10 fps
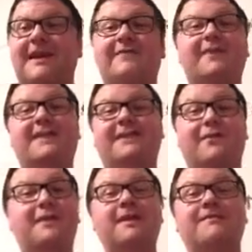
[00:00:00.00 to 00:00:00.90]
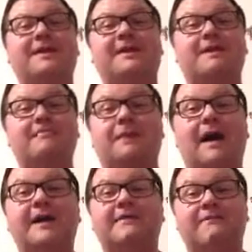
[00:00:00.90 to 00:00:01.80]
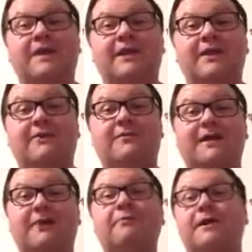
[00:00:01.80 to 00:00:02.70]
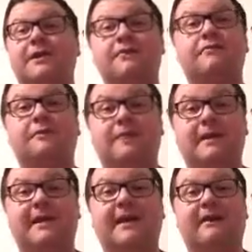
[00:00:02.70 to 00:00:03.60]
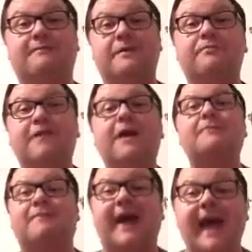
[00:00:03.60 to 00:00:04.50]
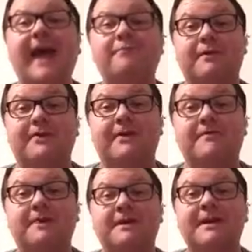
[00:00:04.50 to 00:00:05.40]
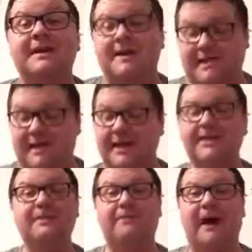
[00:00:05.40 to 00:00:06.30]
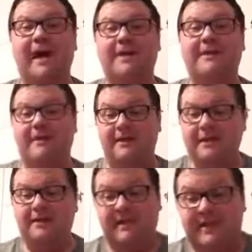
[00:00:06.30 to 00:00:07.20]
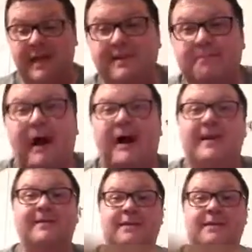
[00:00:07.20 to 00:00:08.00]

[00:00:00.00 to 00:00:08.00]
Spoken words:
I've seen so many of these unboxing videos that I want to do one myself, but the problem I've had with them is they get the box and they take the box